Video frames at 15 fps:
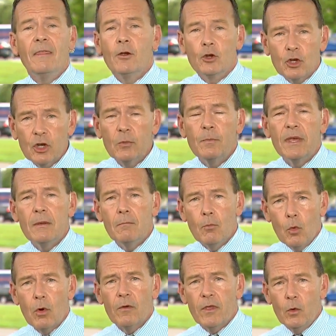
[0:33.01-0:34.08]
There could be
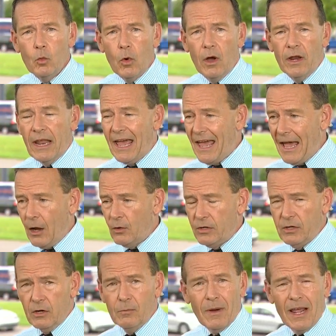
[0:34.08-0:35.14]
more than one out
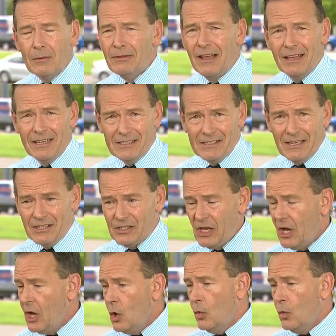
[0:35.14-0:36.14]
here. Bottom line is this.